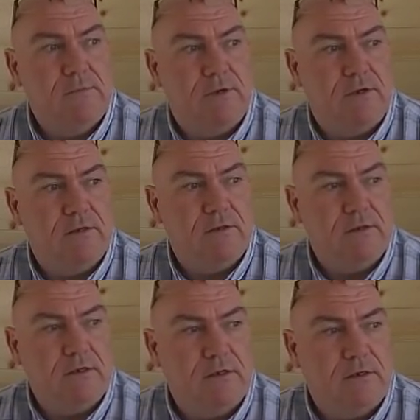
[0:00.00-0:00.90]
But
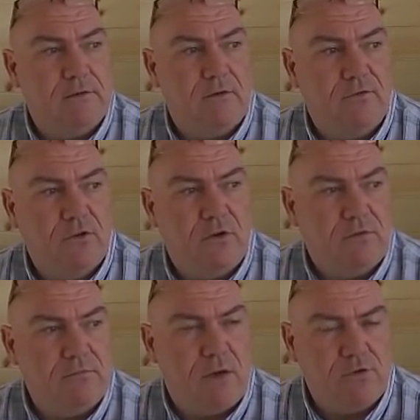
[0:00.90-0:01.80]
I've
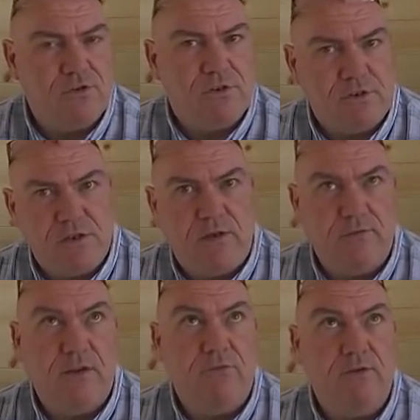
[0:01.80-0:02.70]
got most of the
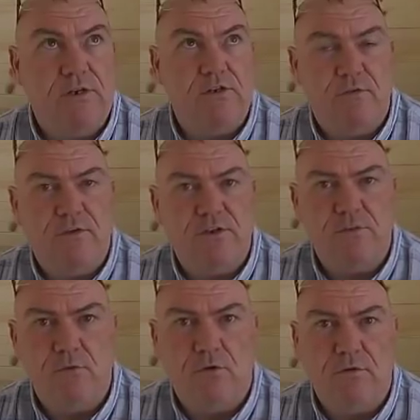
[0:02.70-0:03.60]
stuff now ready to fix
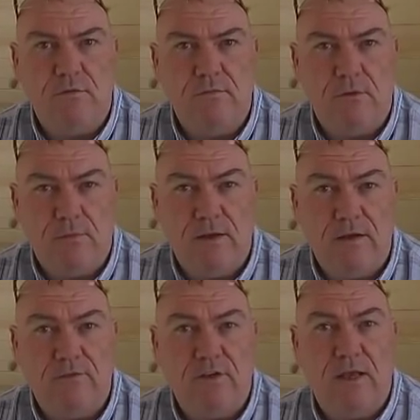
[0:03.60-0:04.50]
them on. My mate
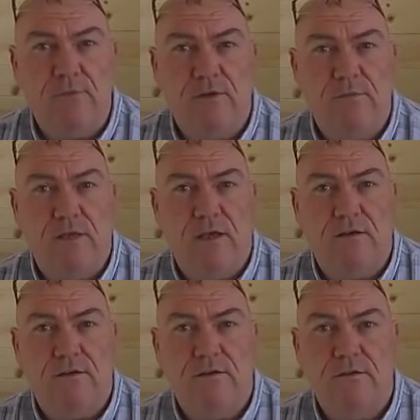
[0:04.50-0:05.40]
will have to come and give me a hand.